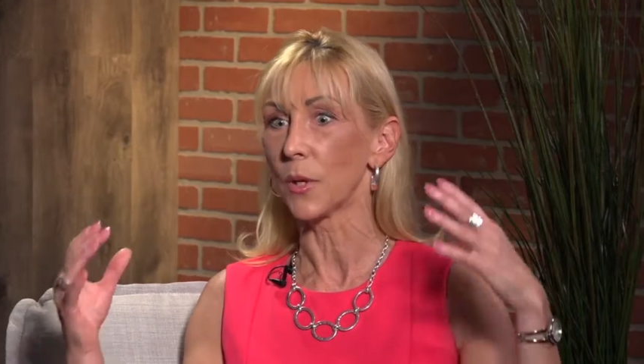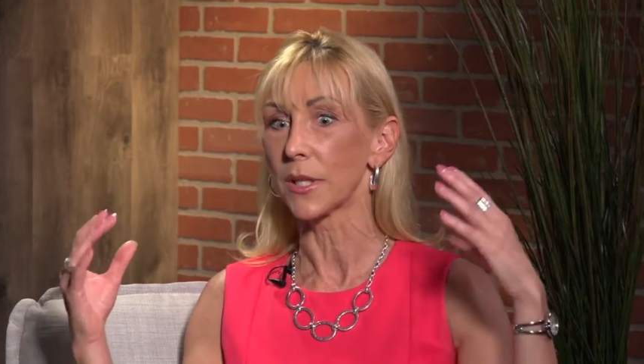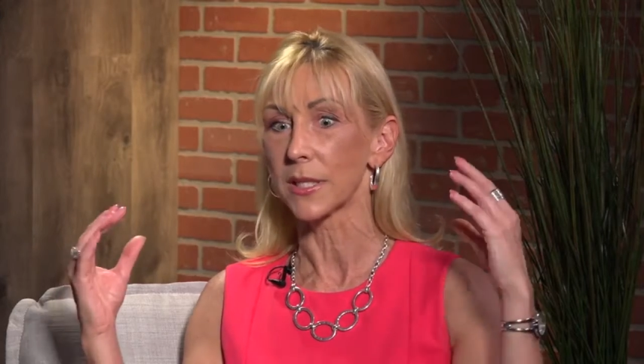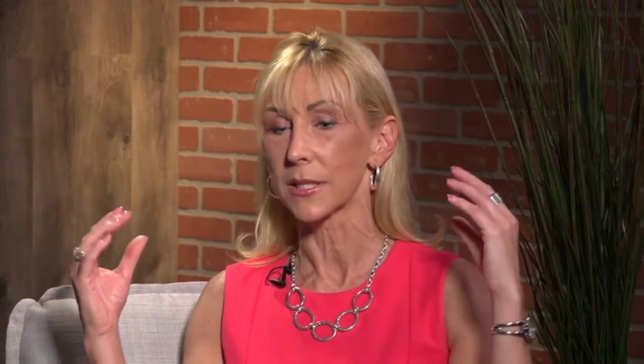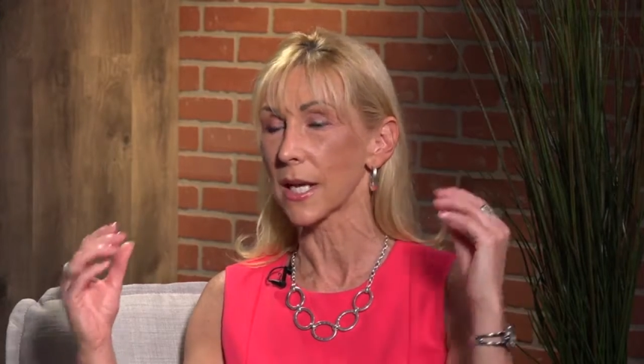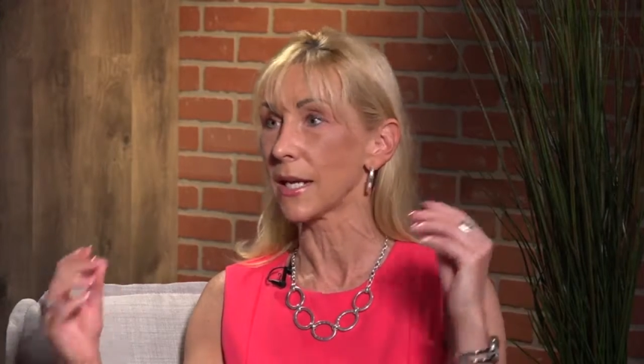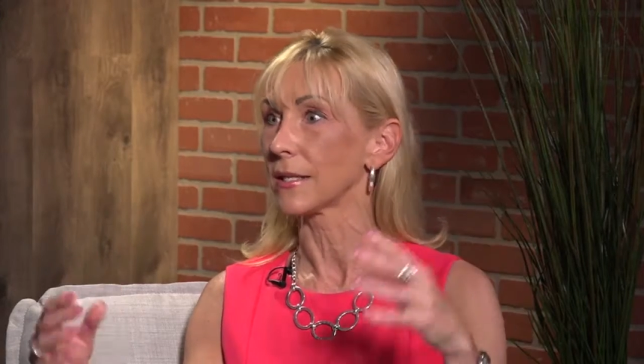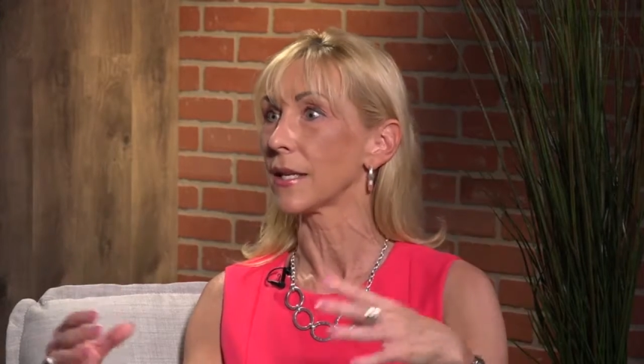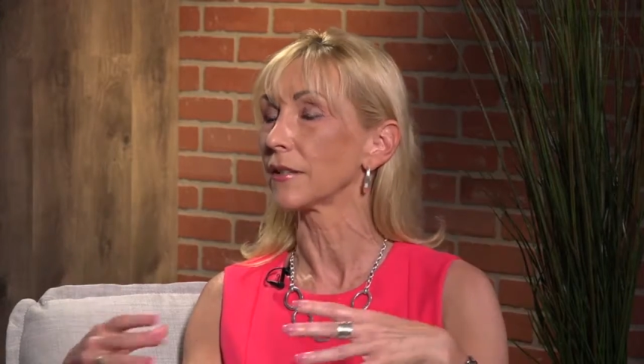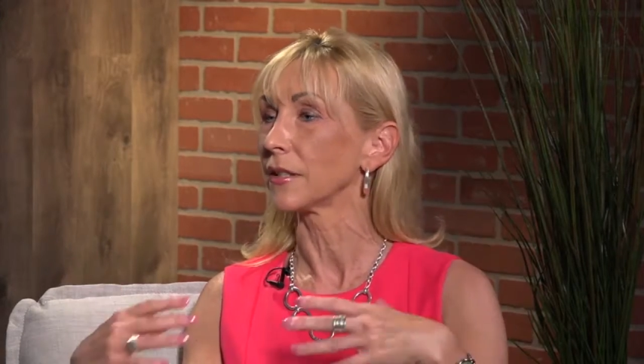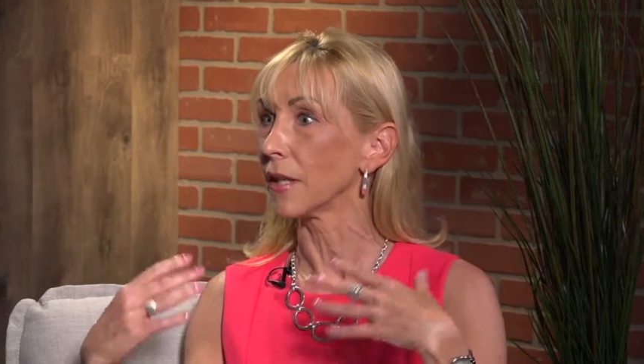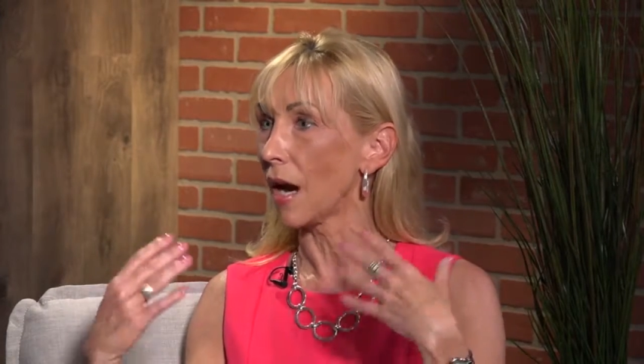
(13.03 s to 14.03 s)
with estate
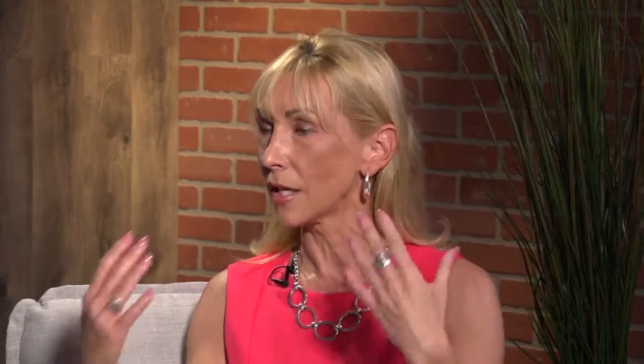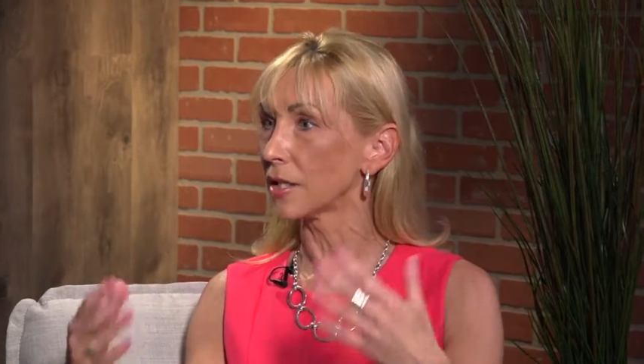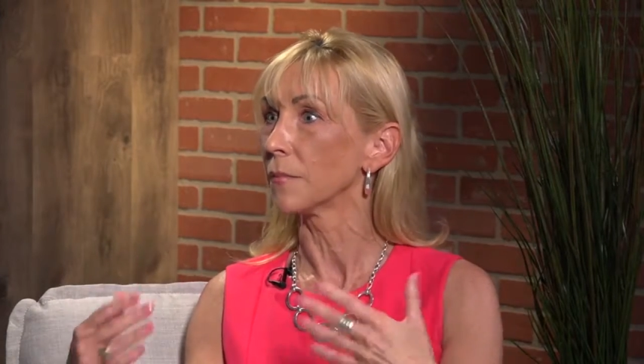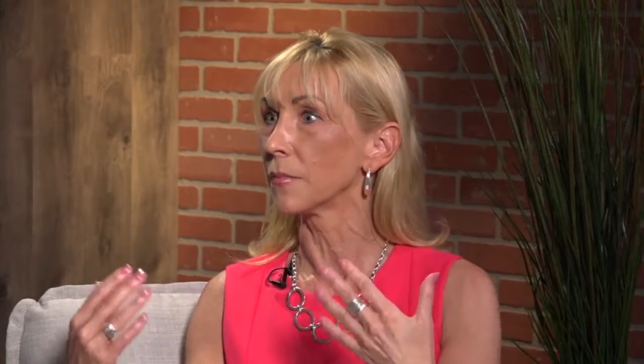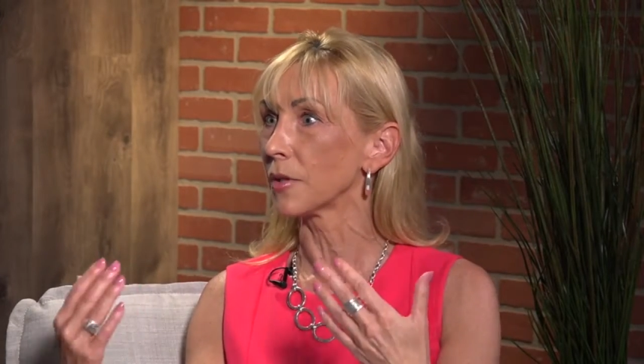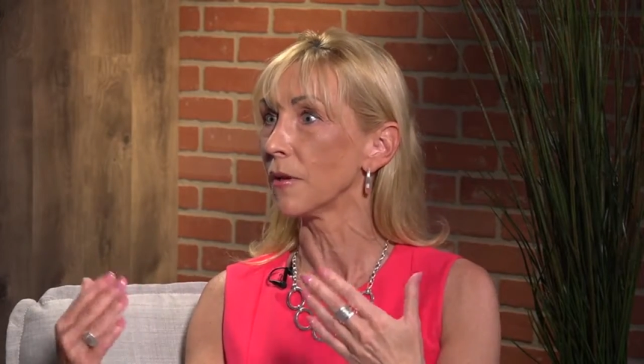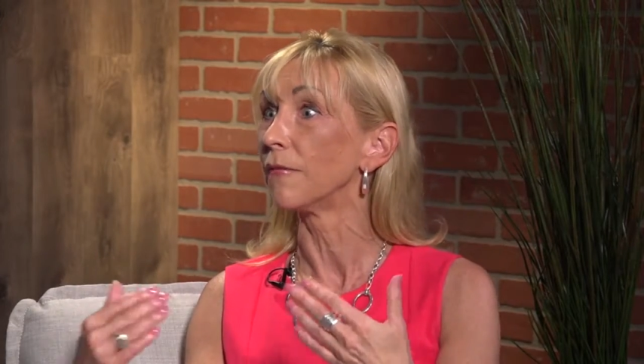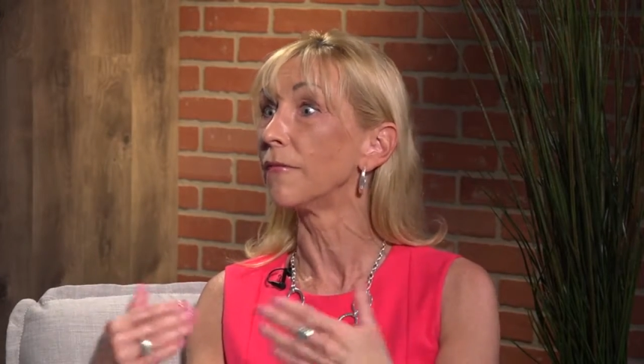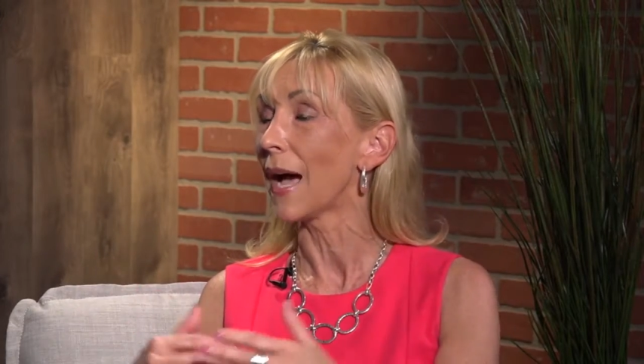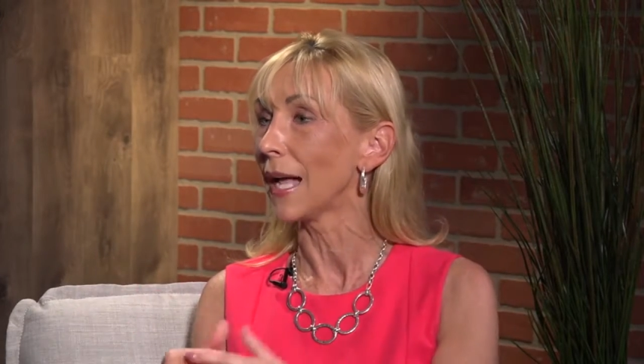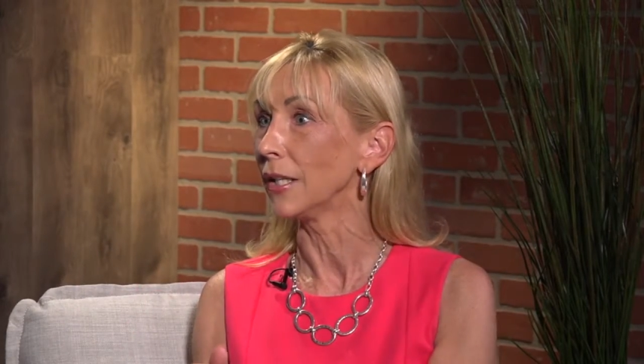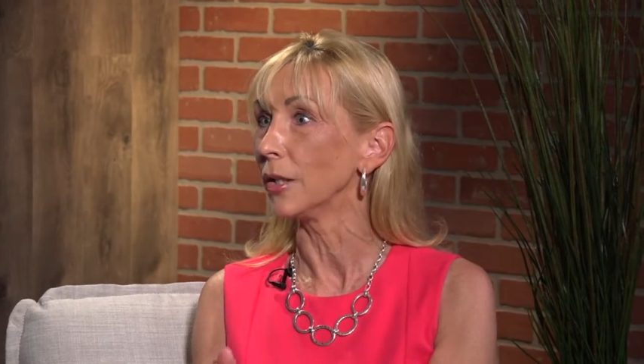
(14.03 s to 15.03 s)
sales and items of
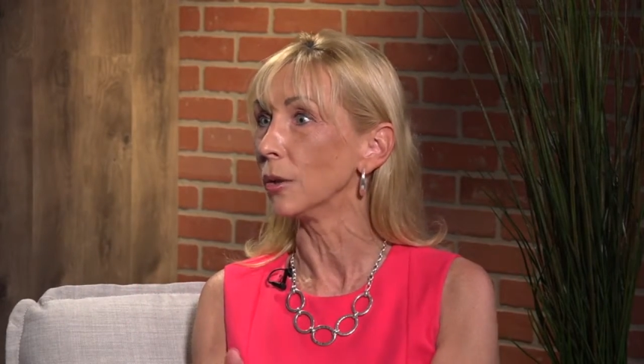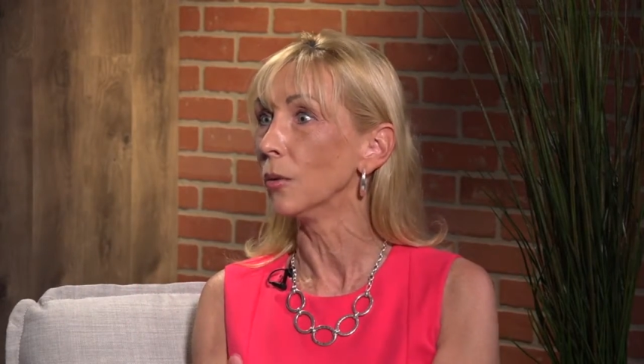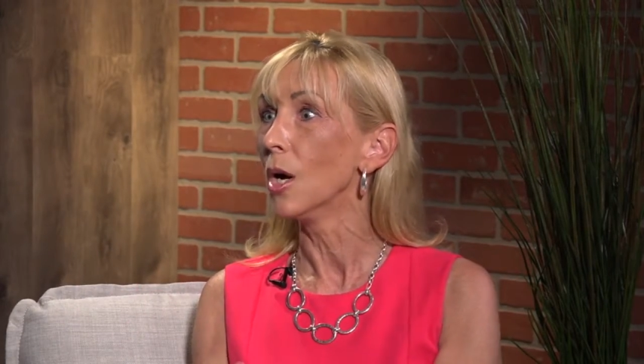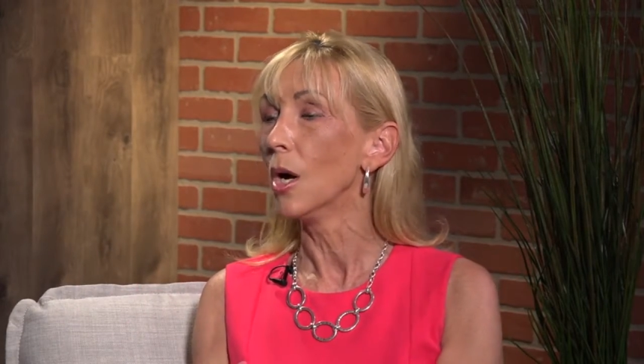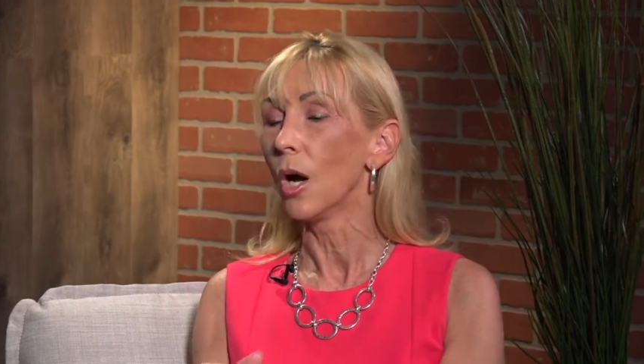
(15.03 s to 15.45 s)
value,